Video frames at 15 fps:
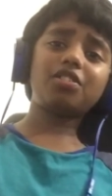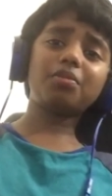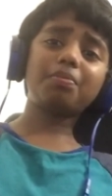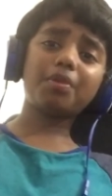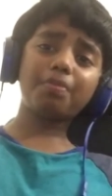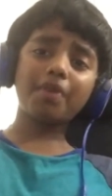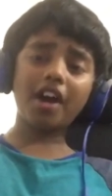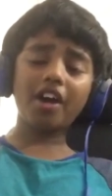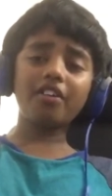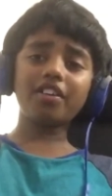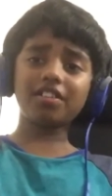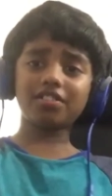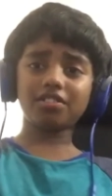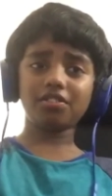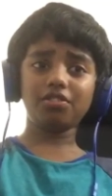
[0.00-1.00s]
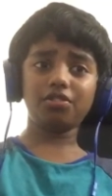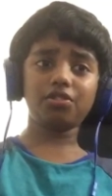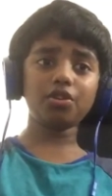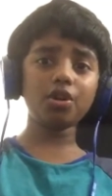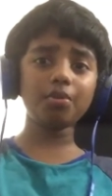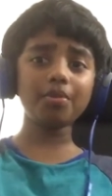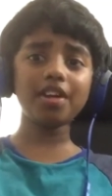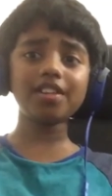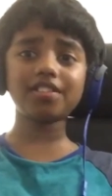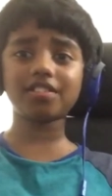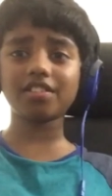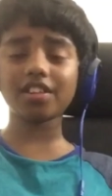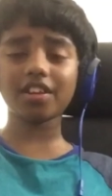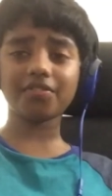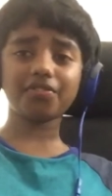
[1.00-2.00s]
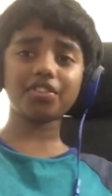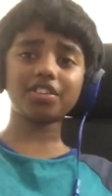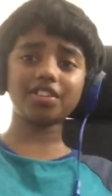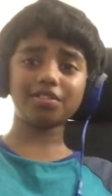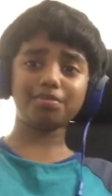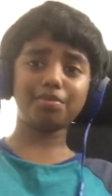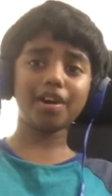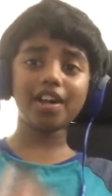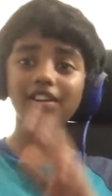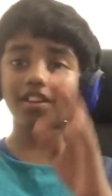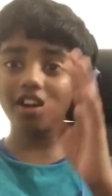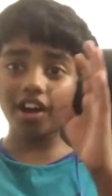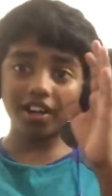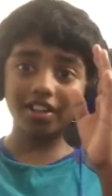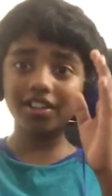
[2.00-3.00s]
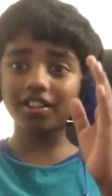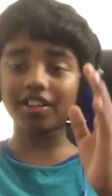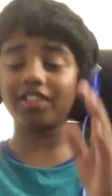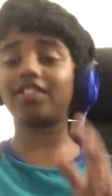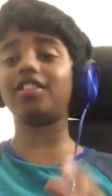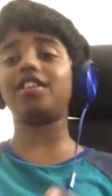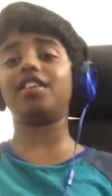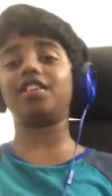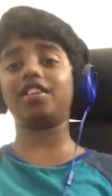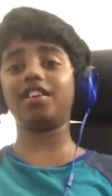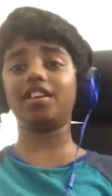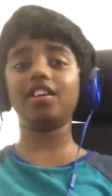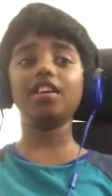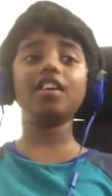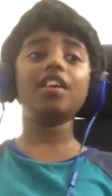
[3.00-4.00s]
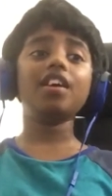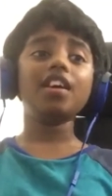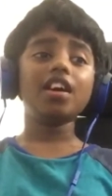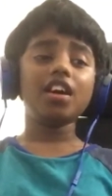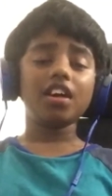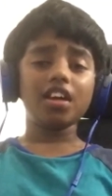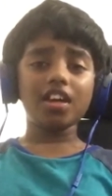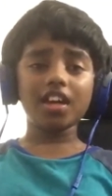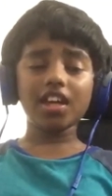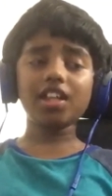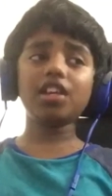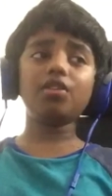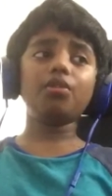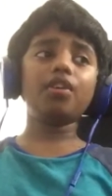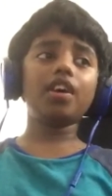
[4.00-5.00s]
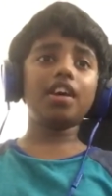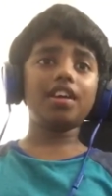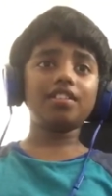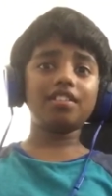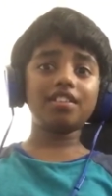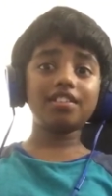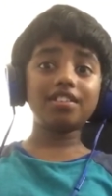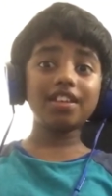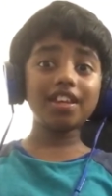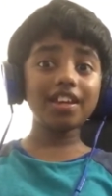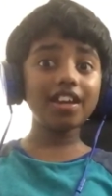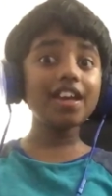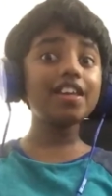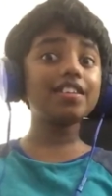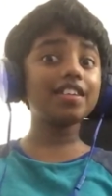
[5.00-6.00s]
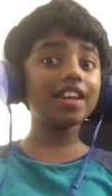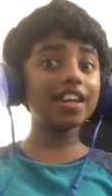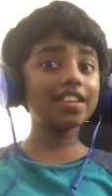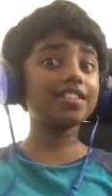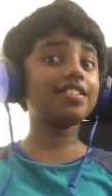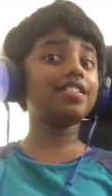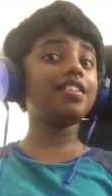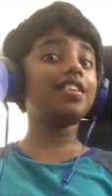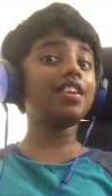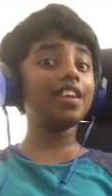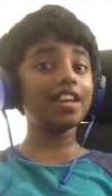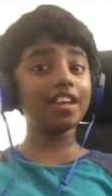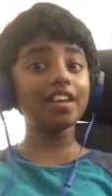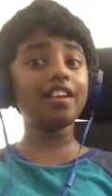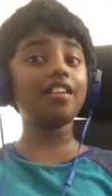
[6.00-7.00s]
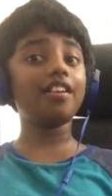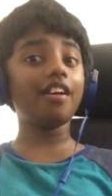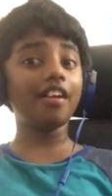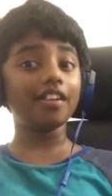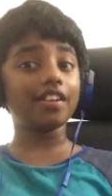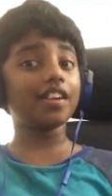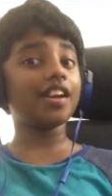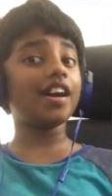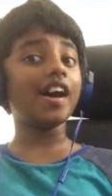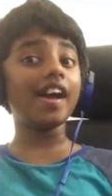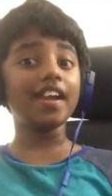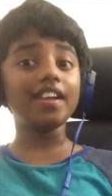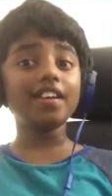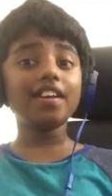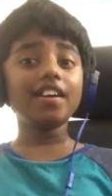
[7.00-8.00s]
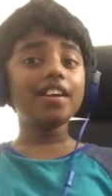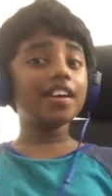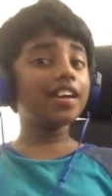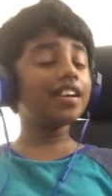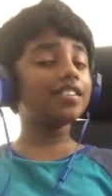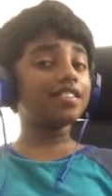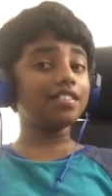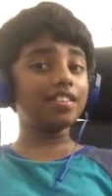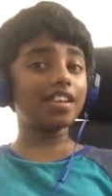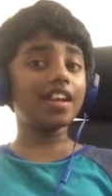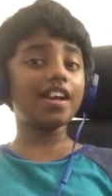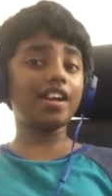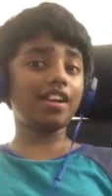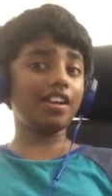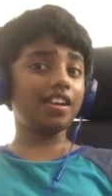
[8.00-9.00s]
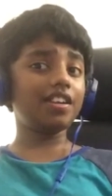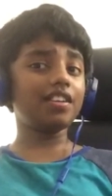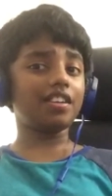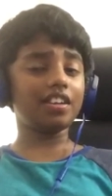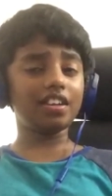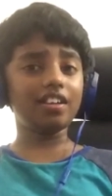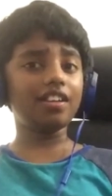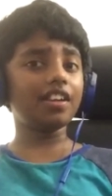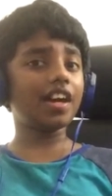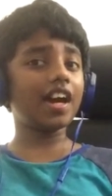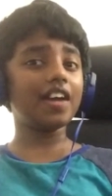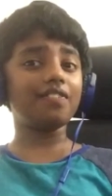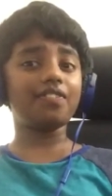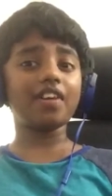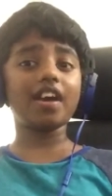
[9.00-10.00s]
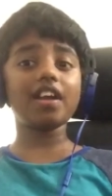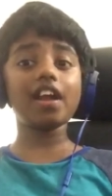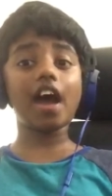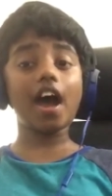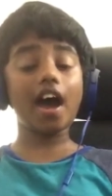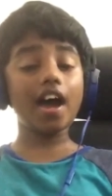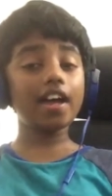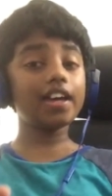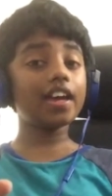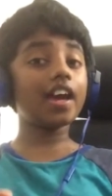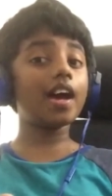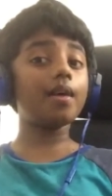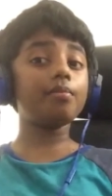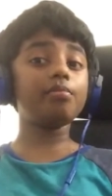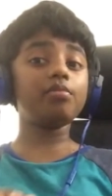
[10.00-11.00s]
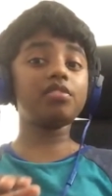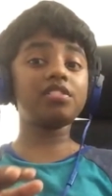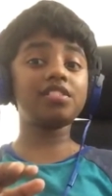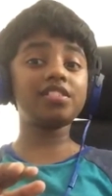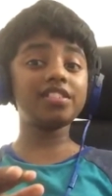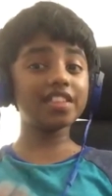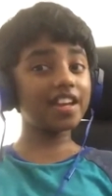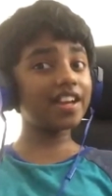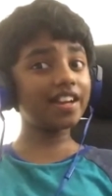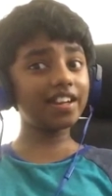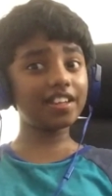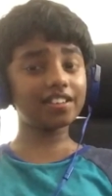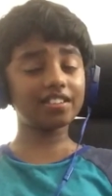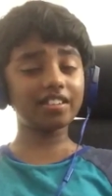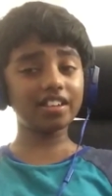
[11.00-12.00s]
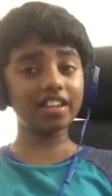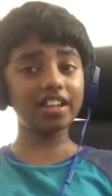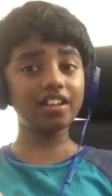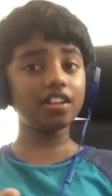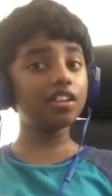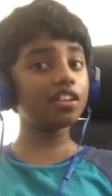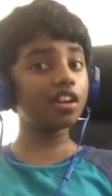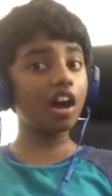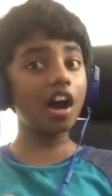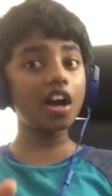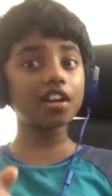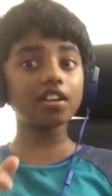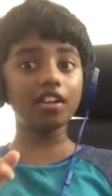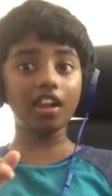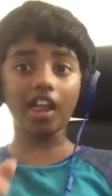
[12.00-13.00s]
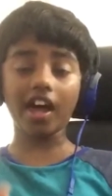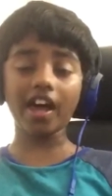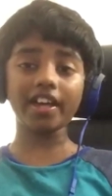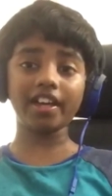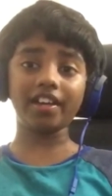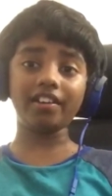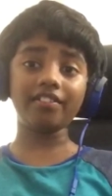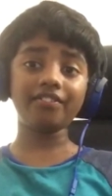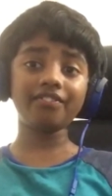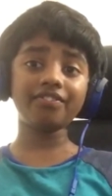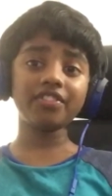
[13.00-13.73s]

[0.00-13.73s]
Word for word: superpower is to zoom in stuff with his binocular thingy. Anyway, the thing is, it's real, alright. It's there in real life, and I am seriously not lying.